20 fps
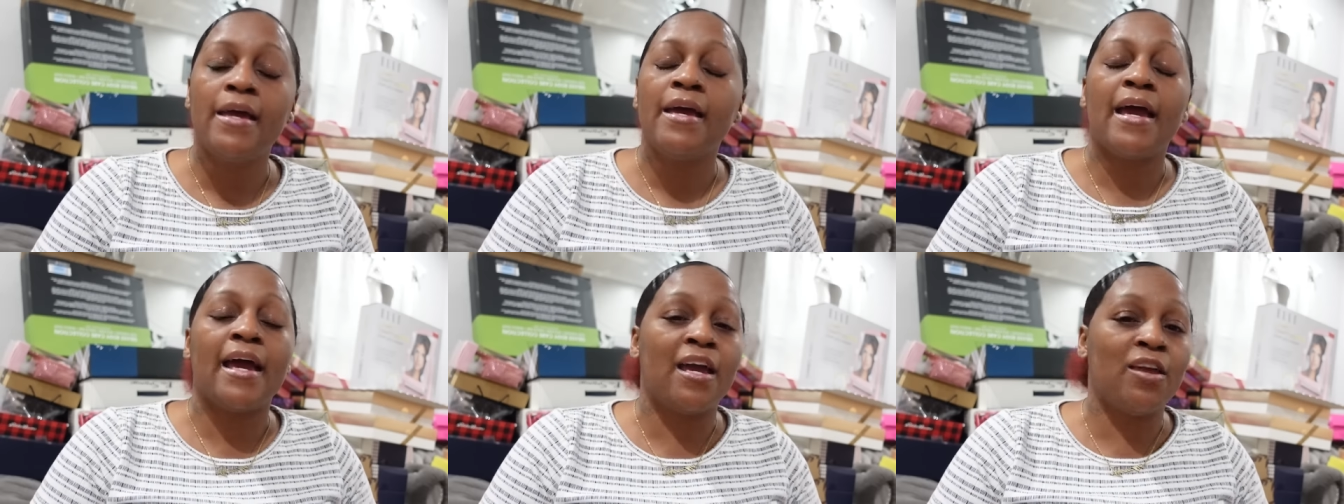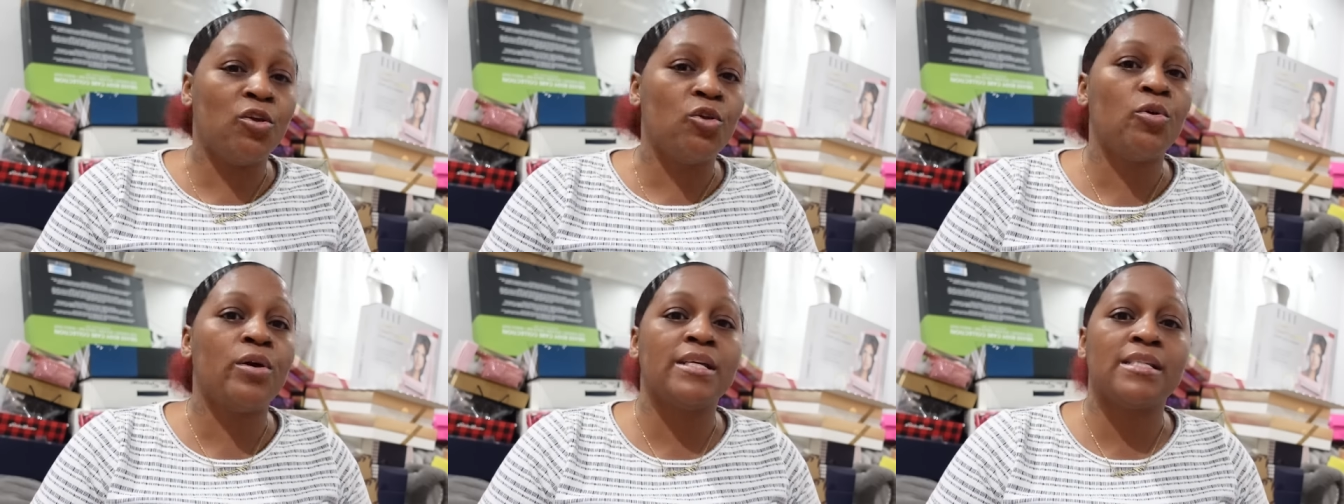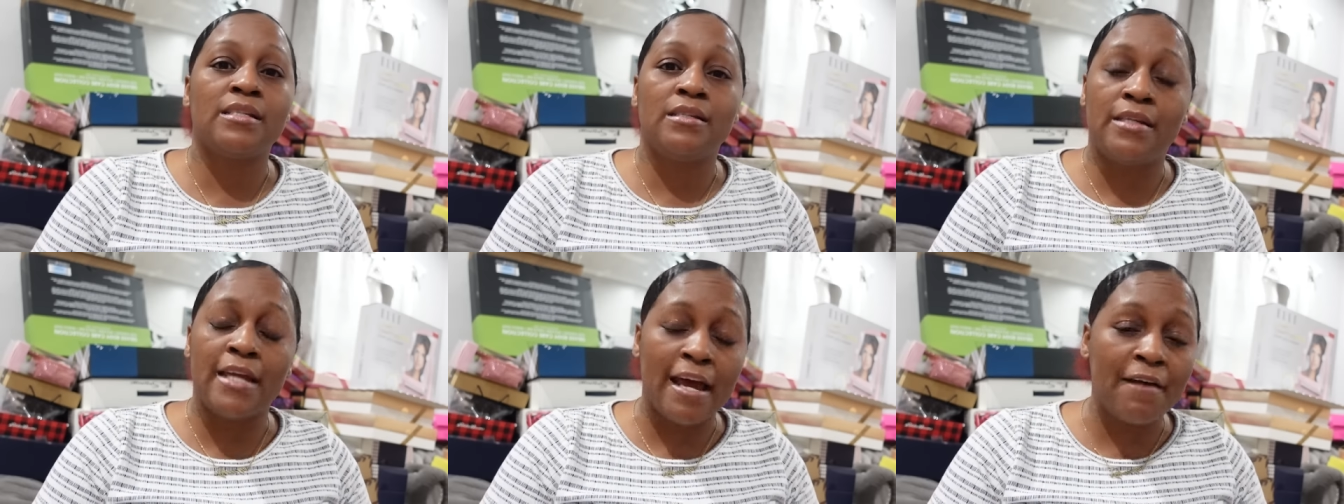And you
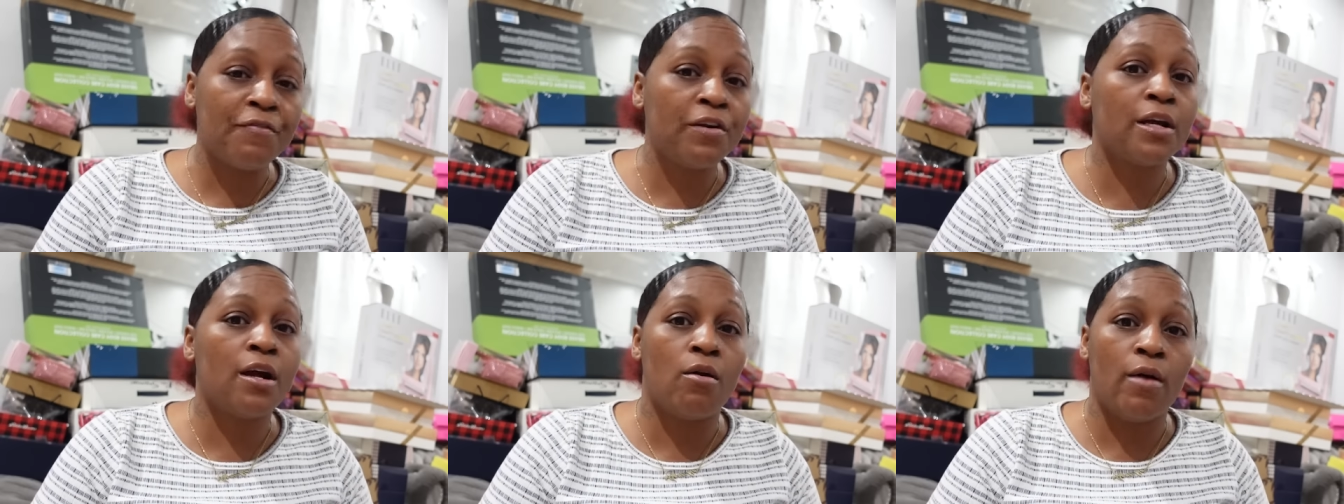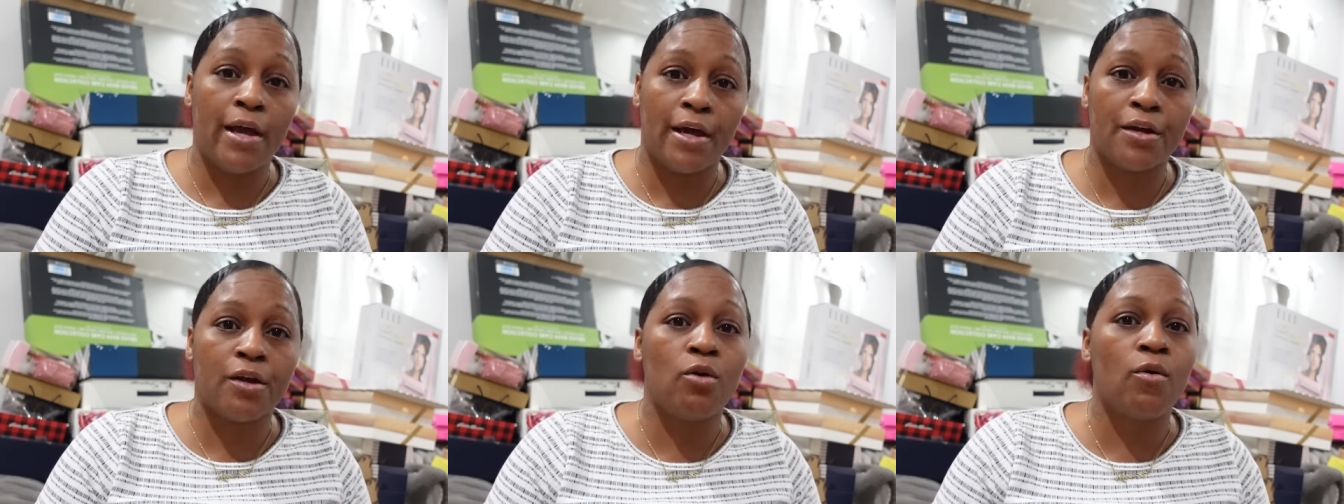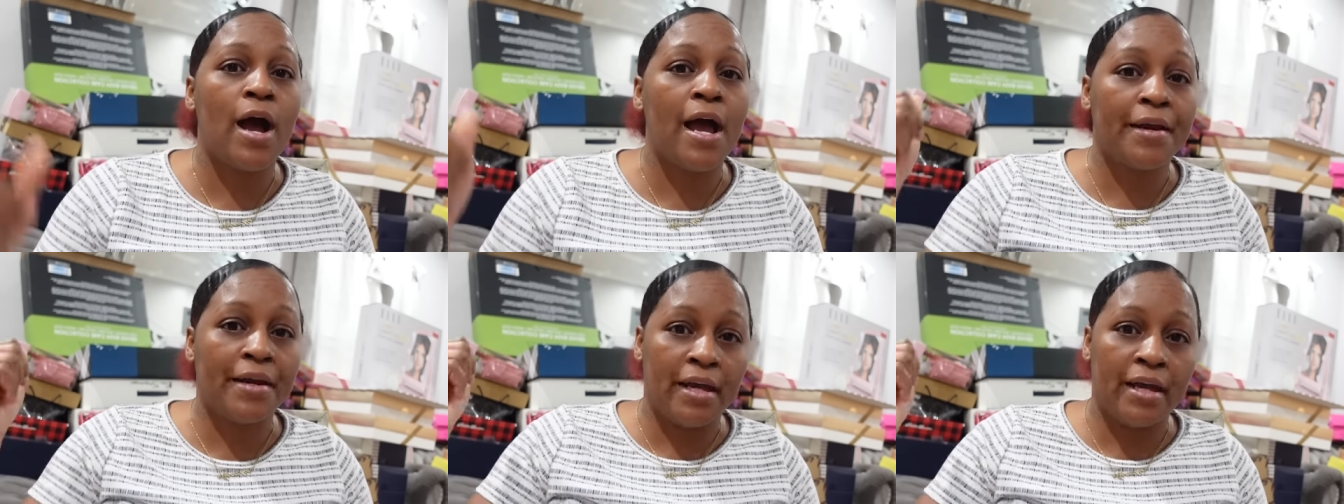is definitely going to have to go
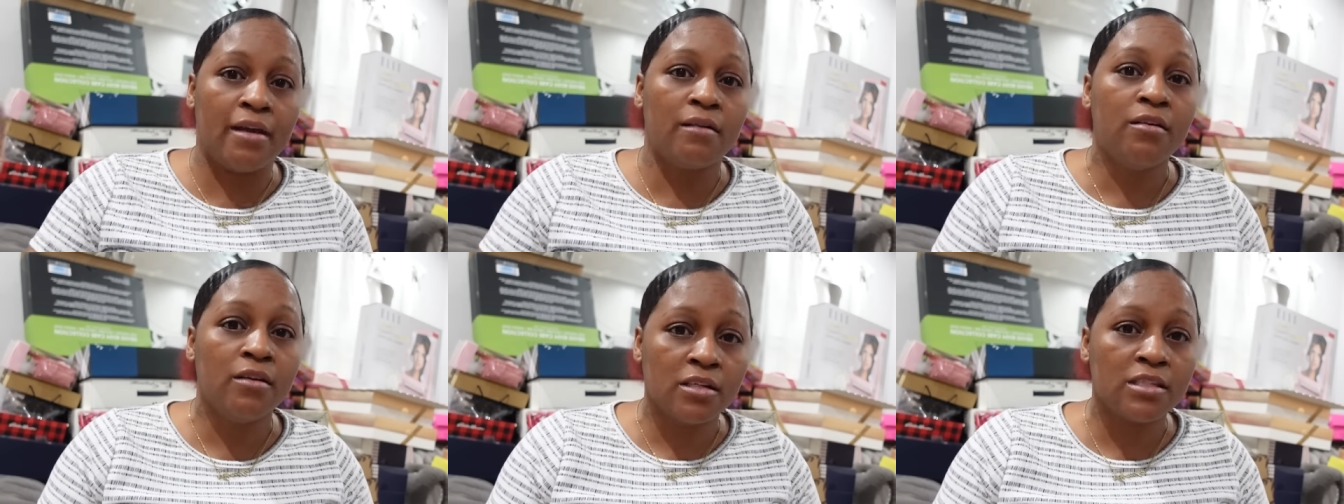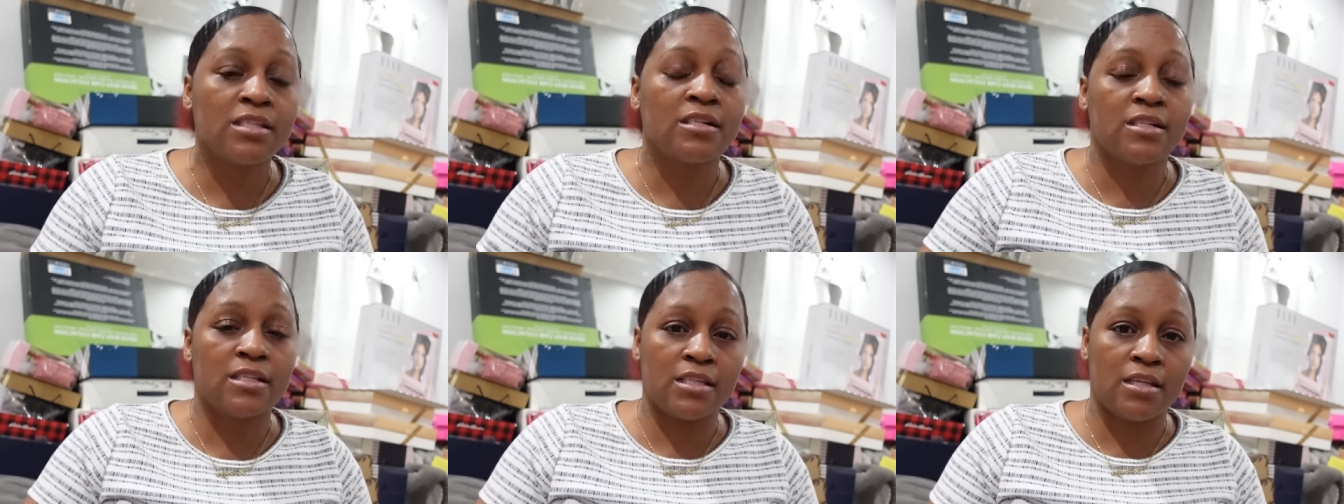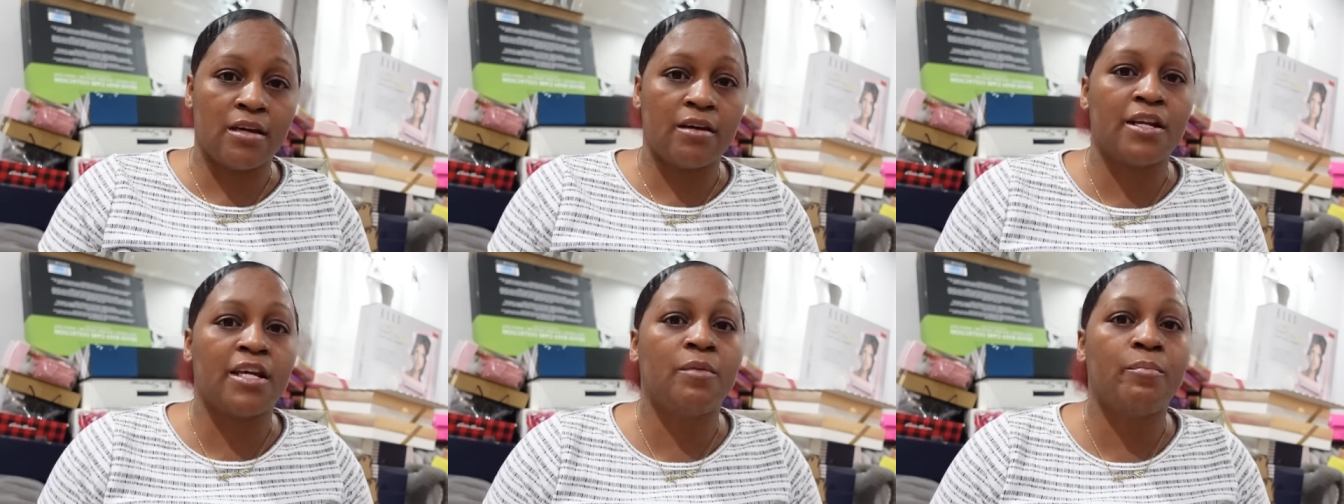out there and hustle to
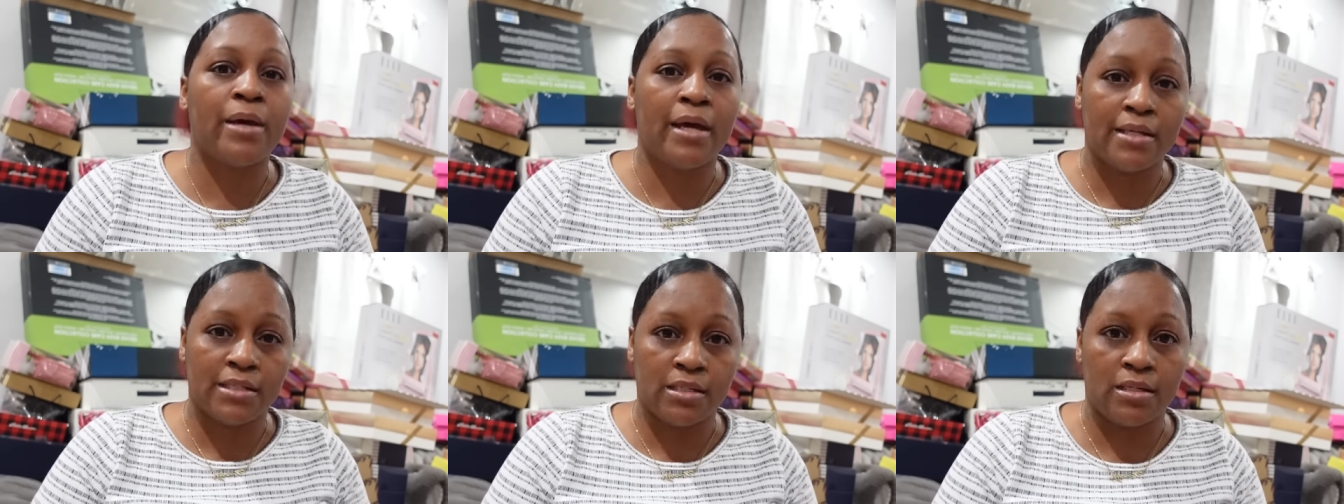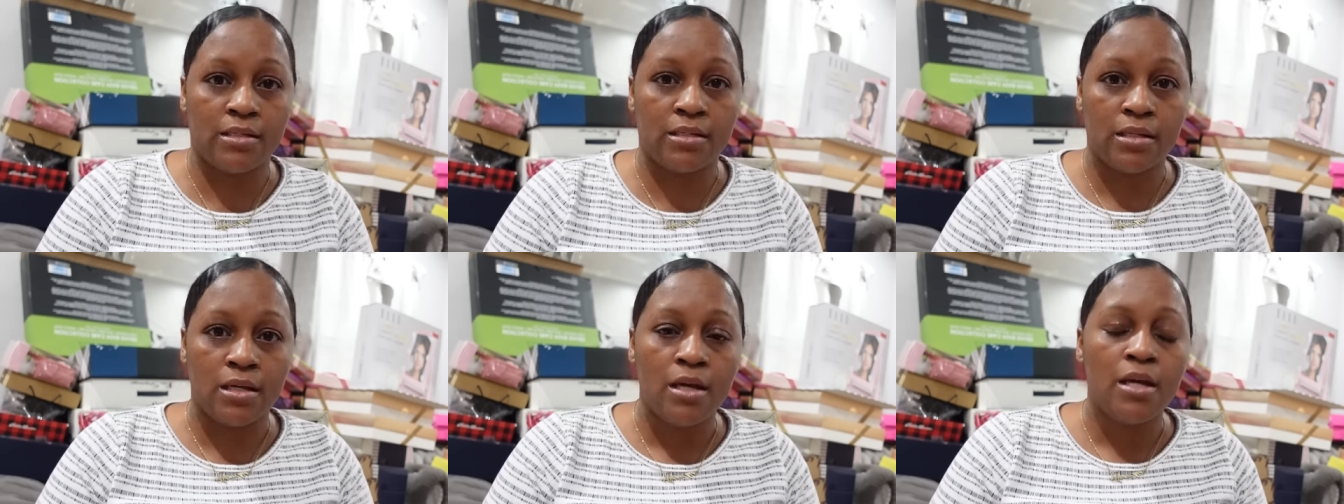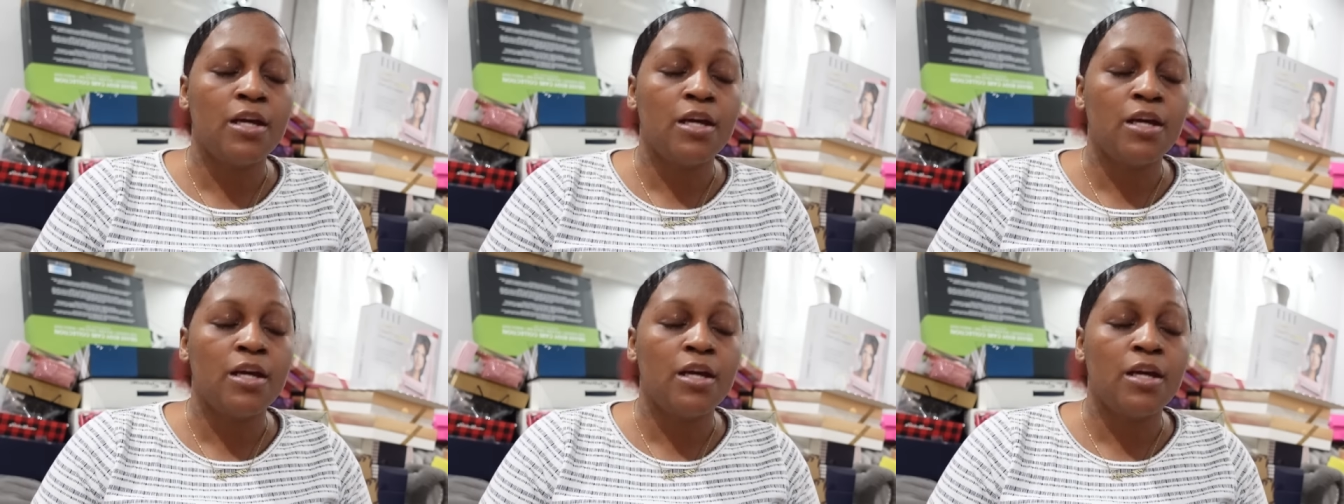sell these baskets.